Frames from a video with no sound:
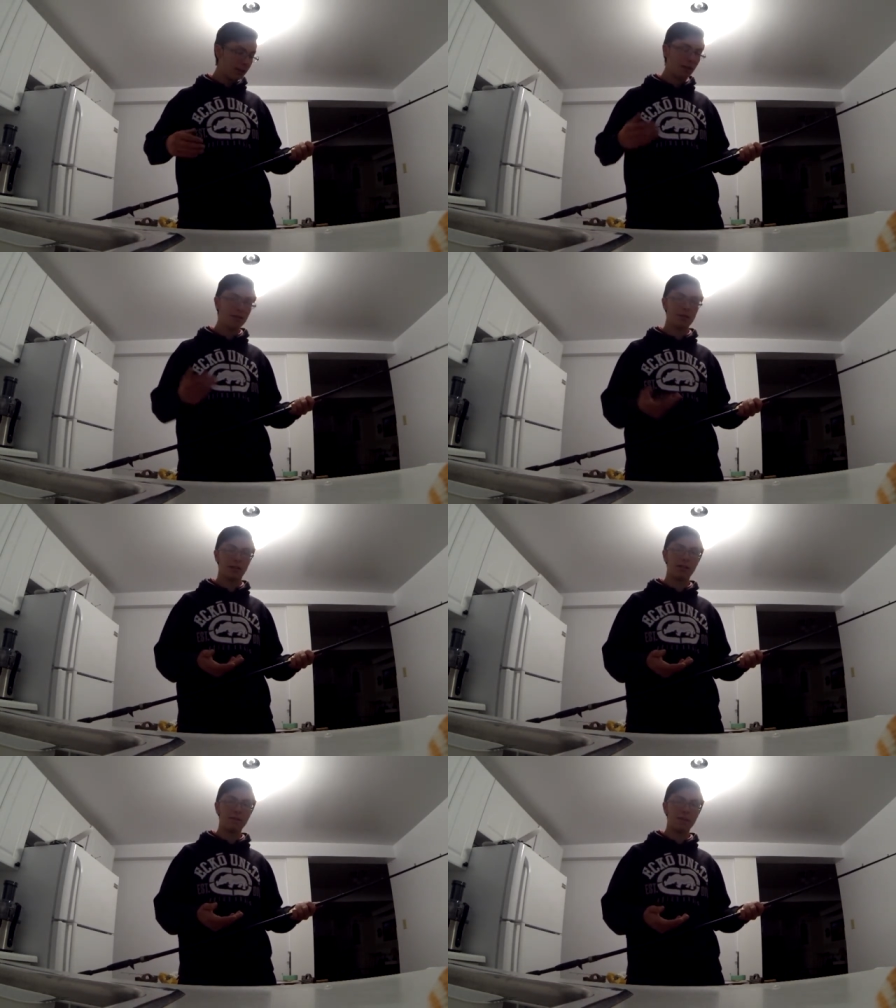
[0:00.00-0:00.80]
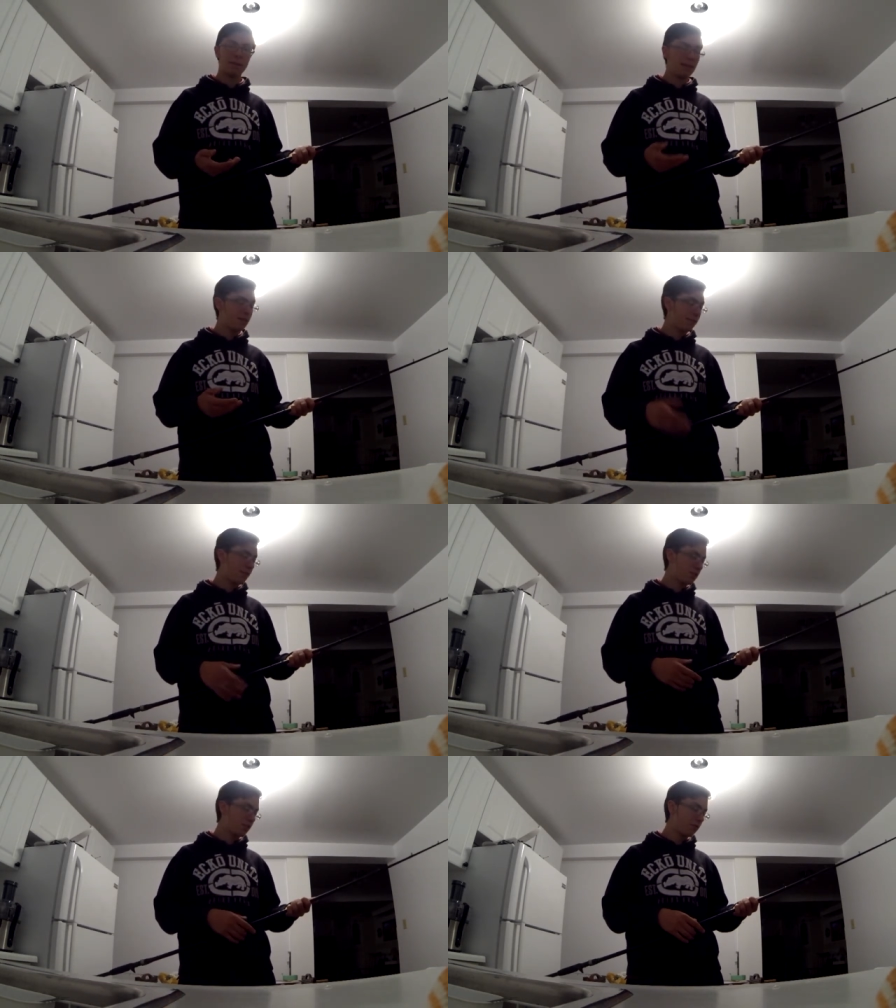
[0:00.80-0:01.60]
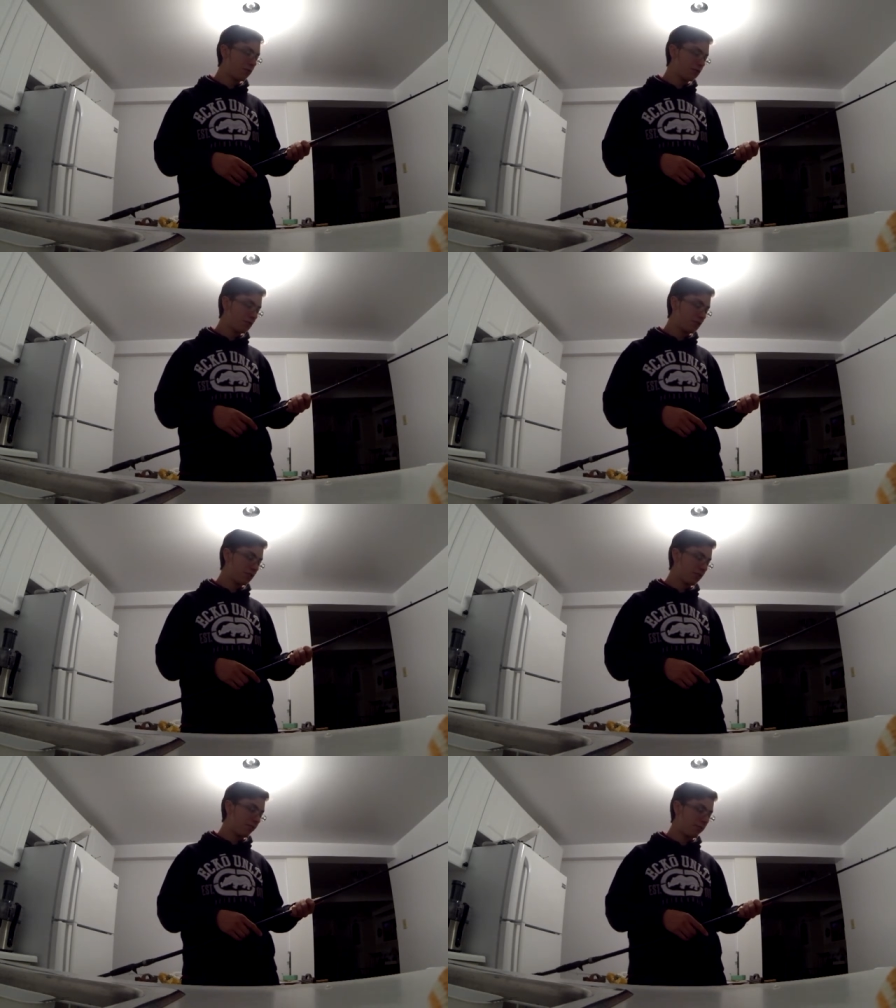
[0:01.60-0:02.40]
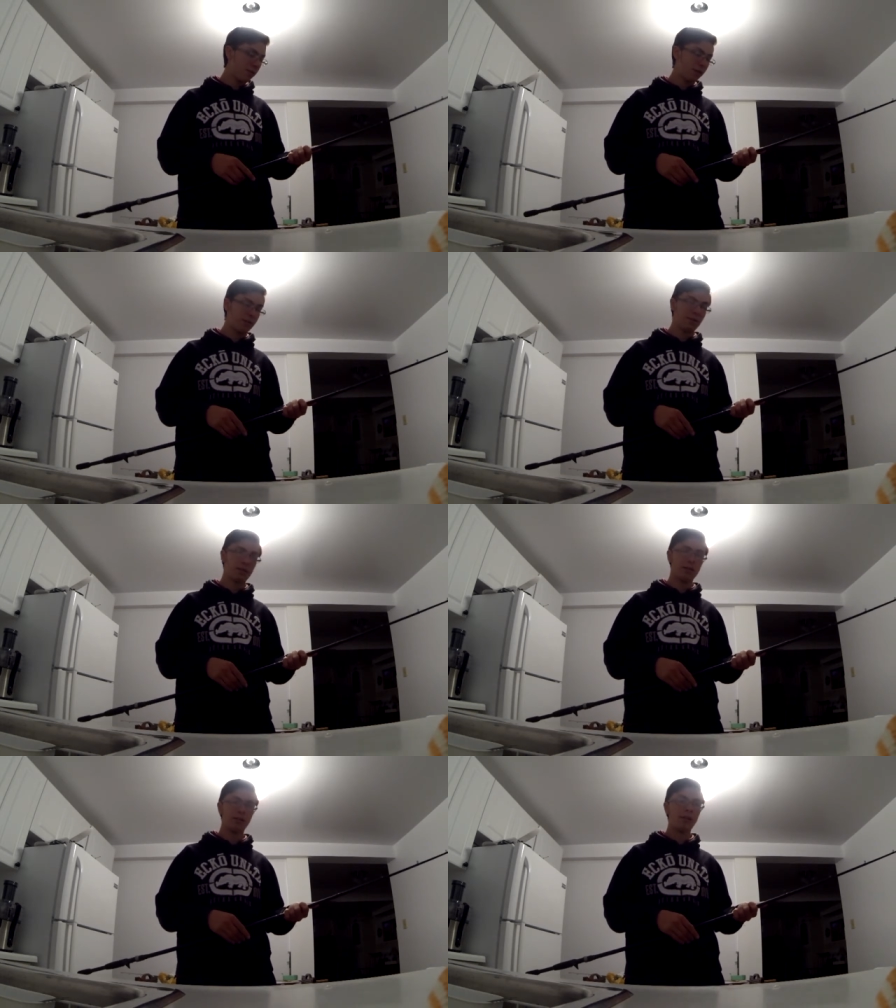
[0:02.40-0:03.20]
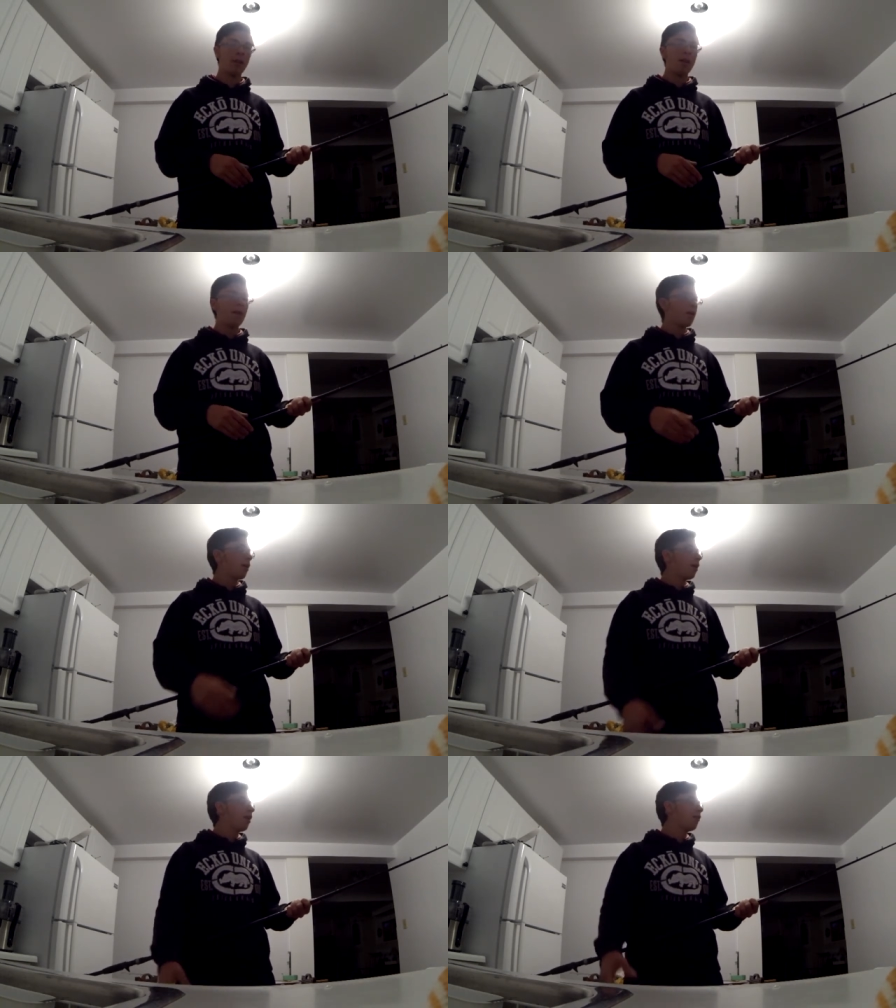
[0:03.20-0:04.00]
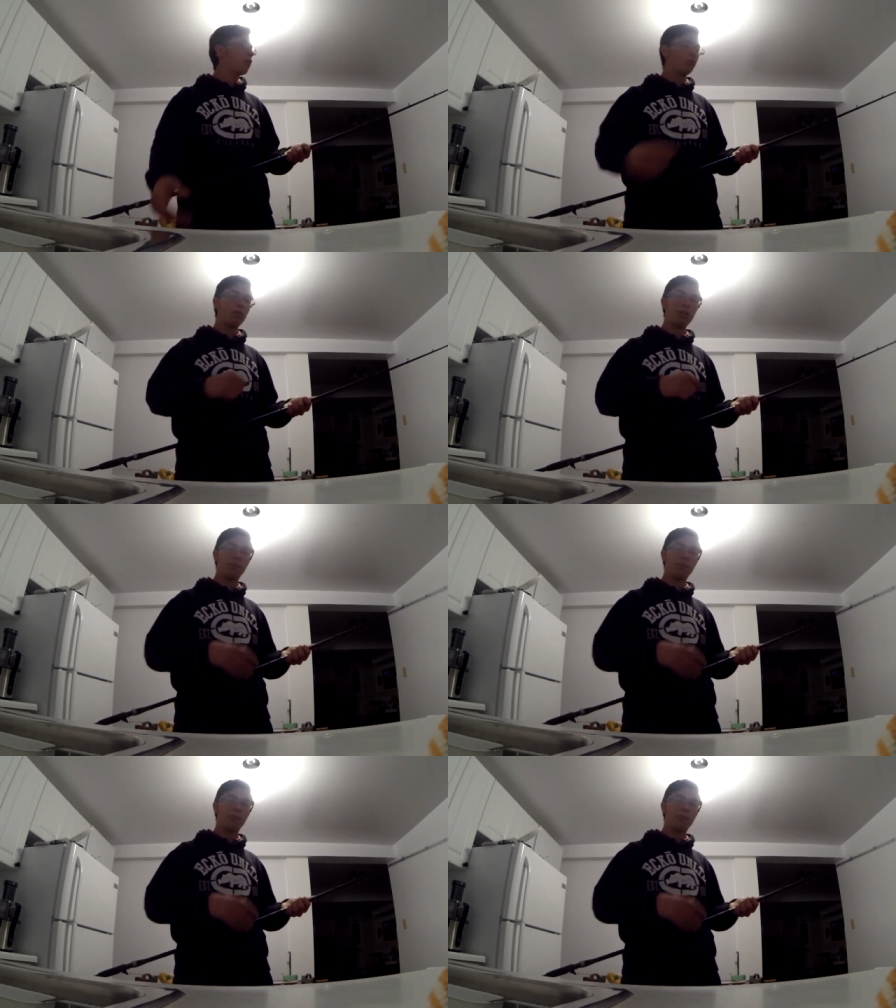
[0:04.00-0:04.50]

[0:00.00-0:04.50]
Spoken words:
lot harder to keep them in the fish if you're using a stiffer rod, because if you're